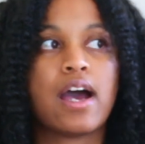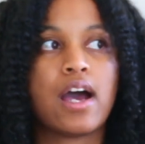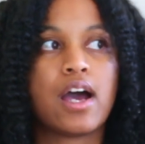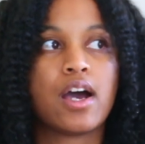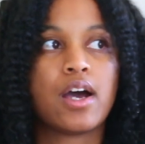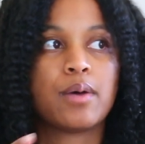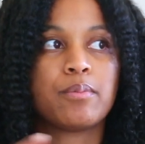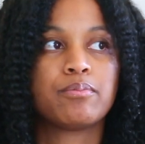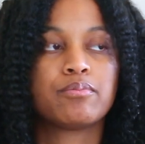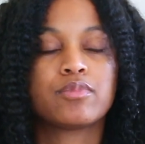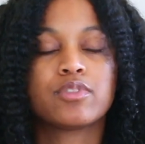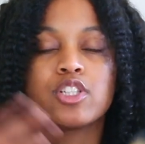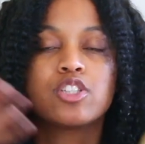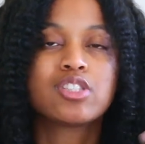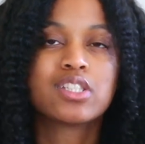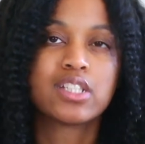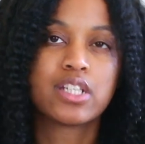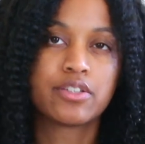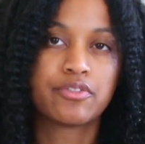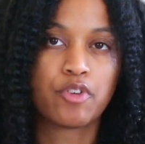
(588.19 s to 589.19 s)
I'm
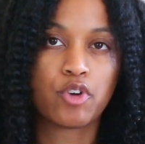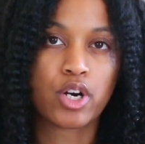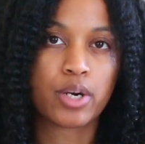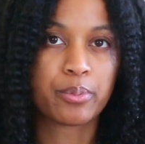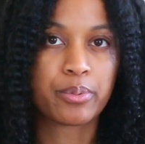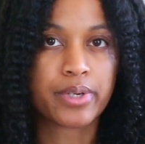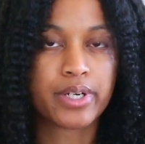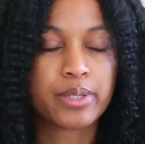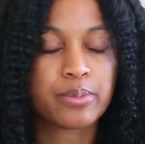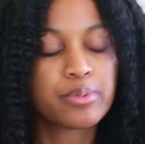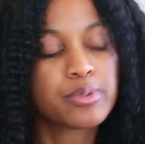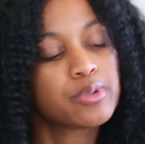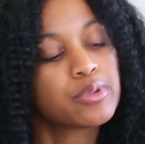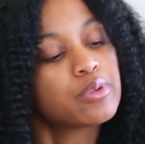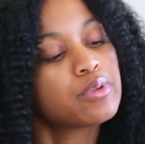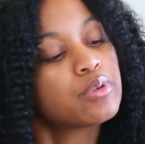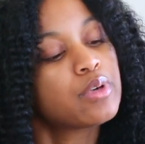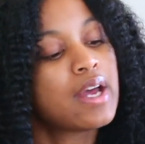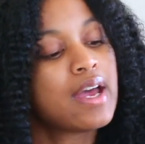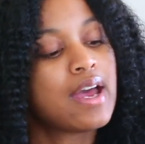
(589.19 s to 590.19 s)
using it for a
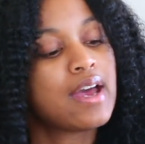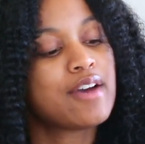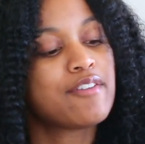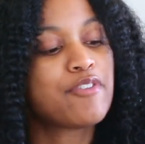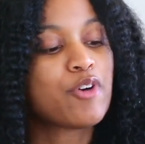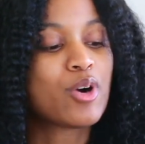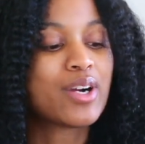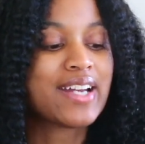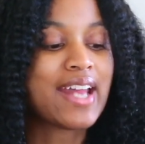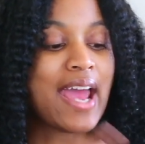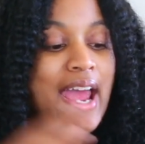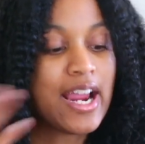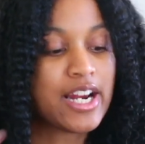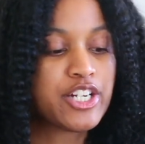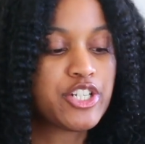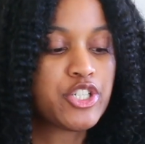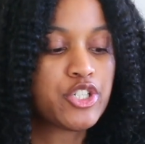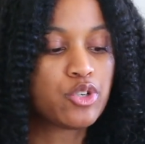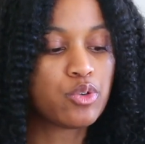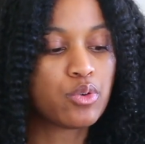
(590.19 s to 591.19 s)
pre-poo. For an
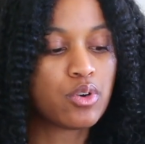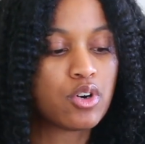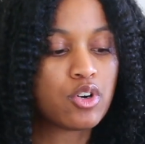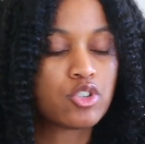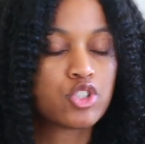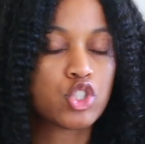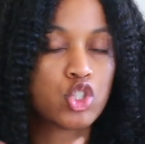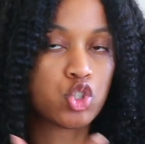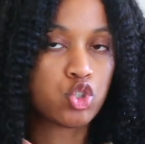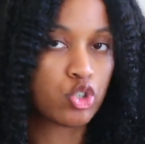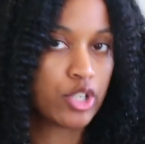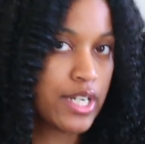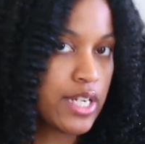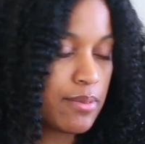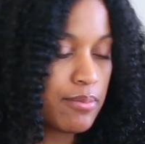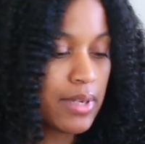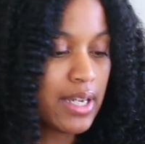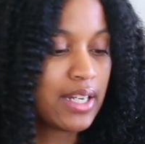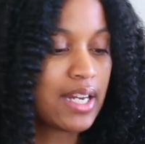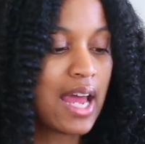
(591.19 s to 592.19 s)
actual
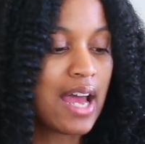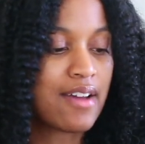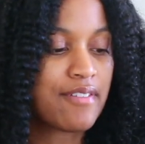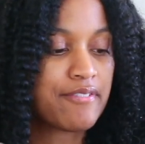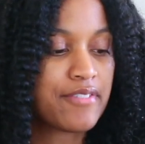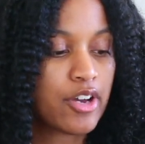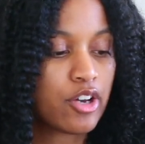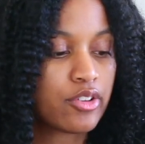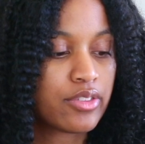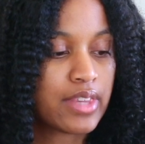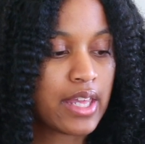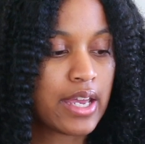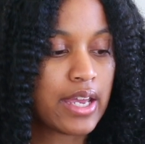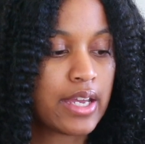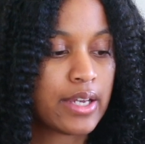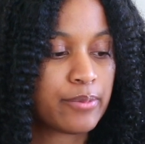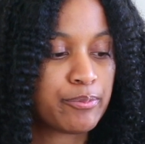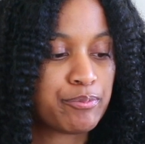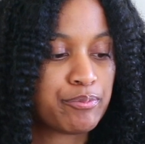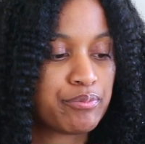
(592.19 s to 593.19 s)
treatment, I felt
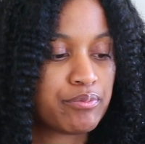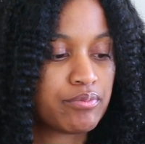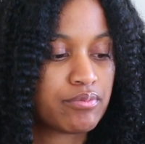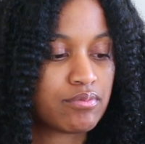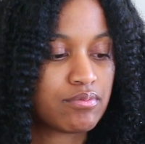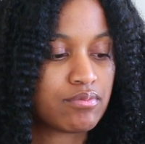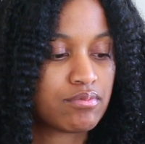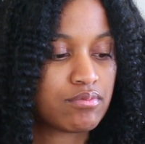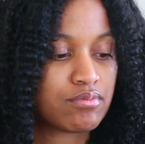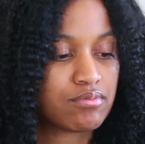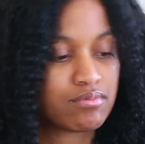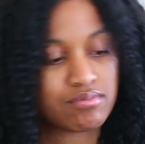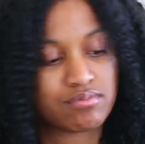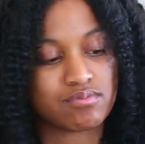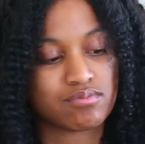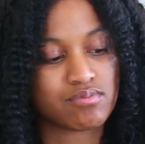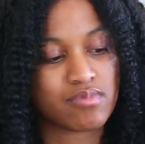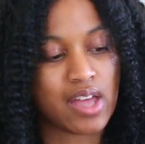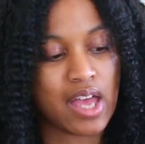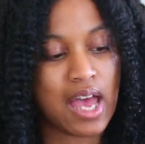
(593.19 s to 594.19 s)
that
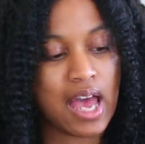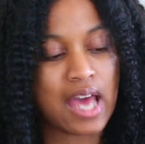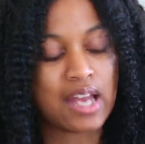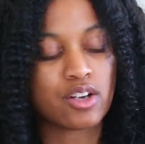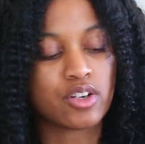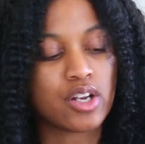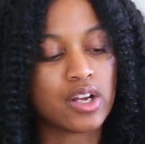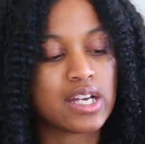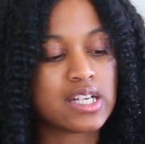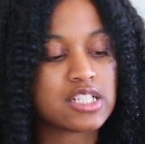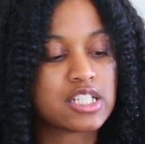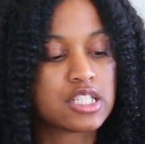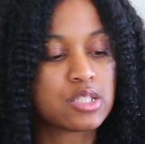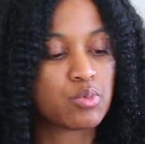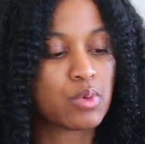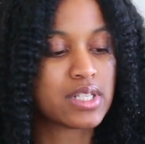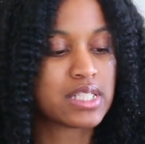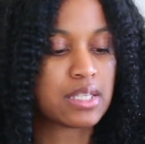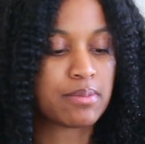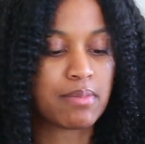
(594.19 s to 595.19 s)
I don't know. It
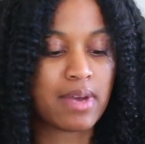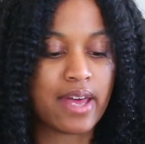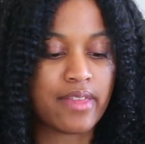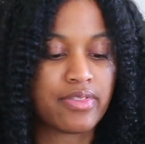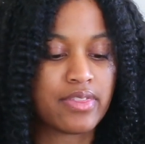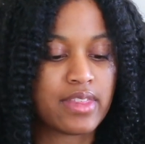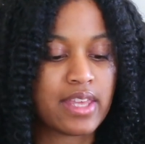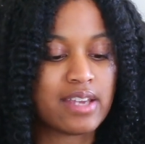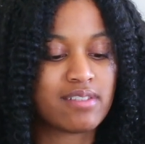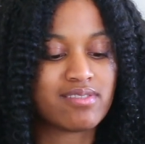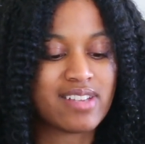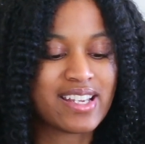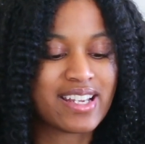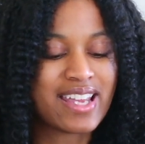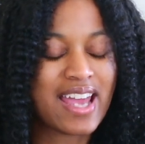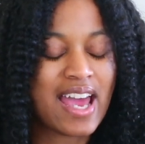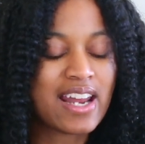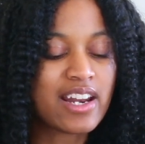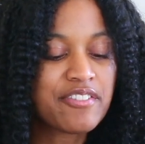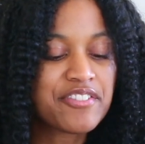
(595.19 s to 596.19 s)
just wasn't my. It,
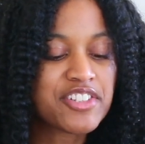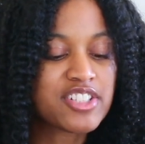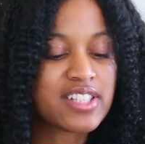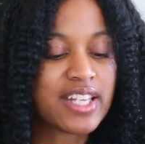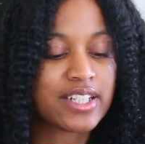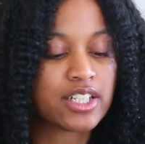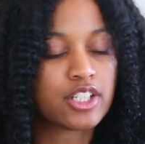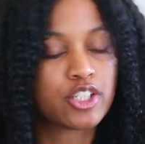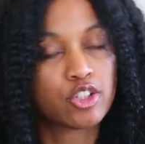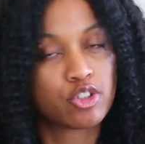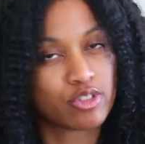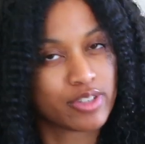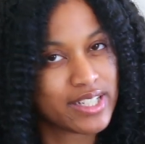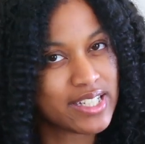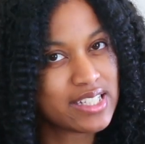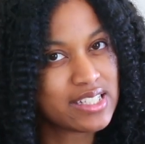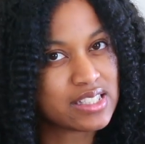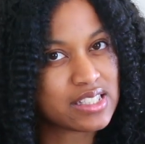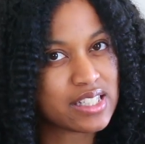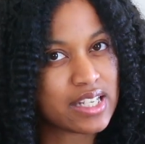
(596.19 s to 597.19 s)
it kind of feels like a
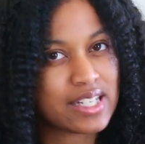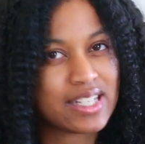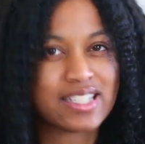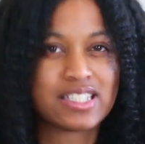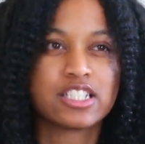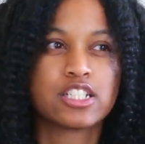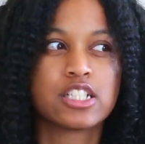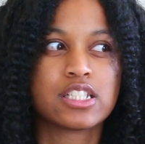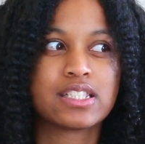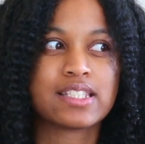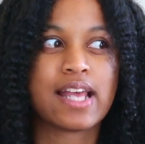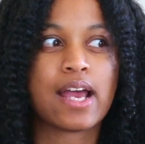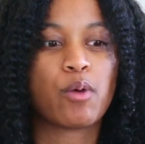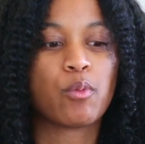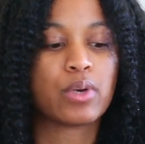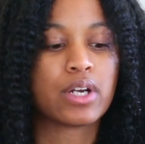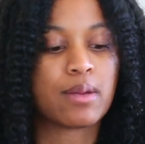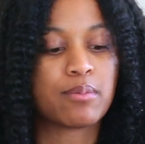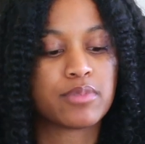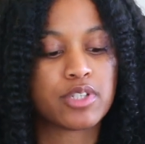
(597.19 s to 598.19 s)
grease, and it's just
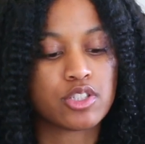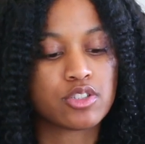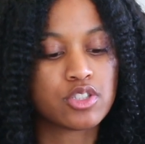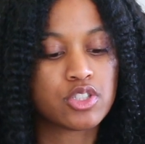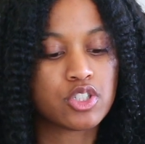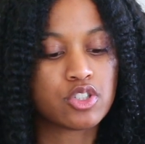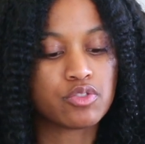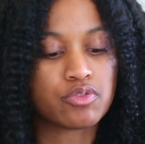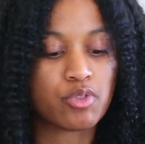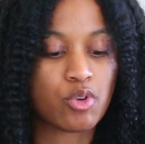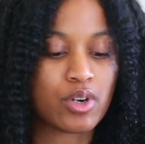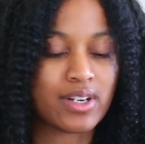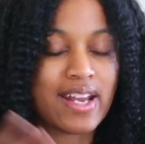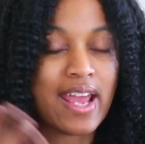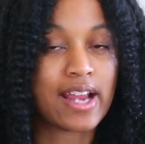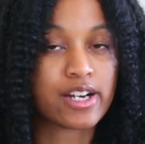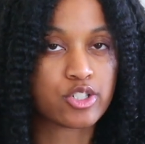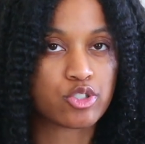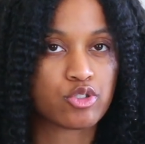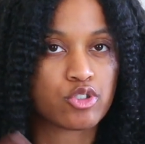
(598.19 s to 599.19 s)
not what I'm used to for an
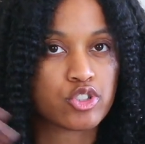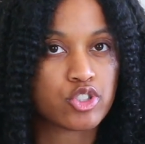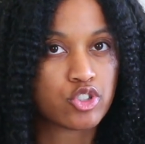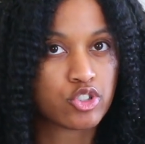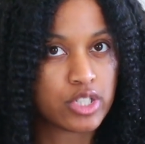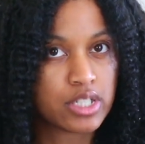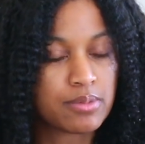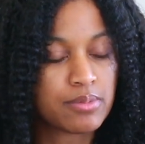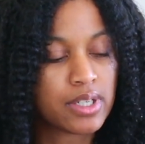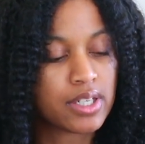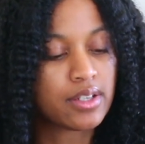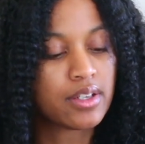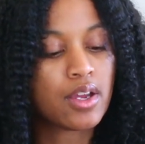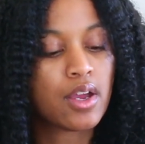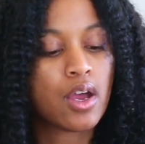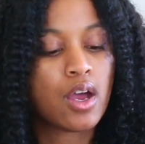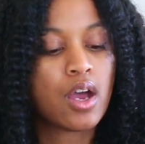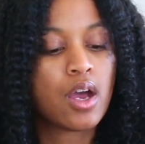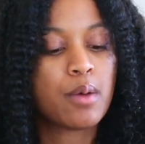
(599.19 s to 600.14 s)
actual treatment.